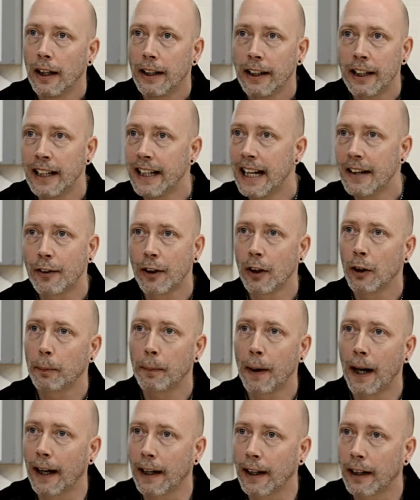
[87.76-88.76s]
you never look
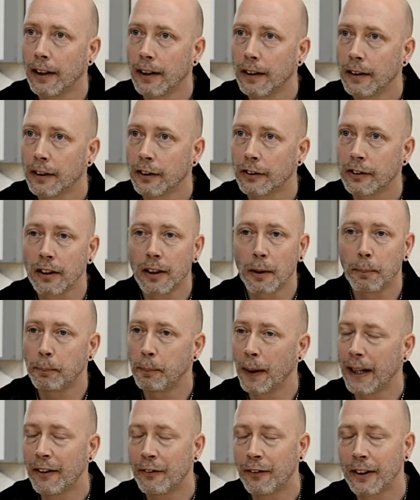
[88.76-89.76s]
back. See what
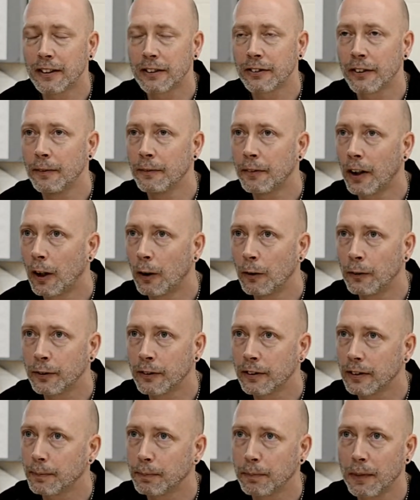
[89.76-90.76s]
benefits are
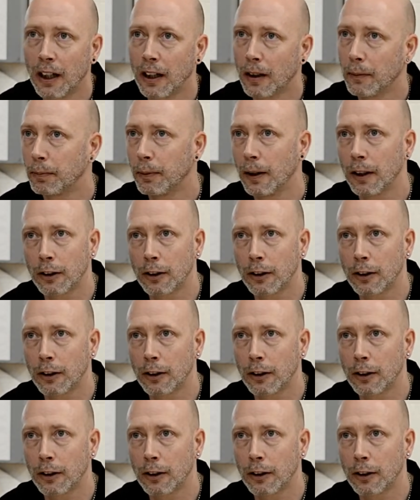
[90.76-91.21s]
involved,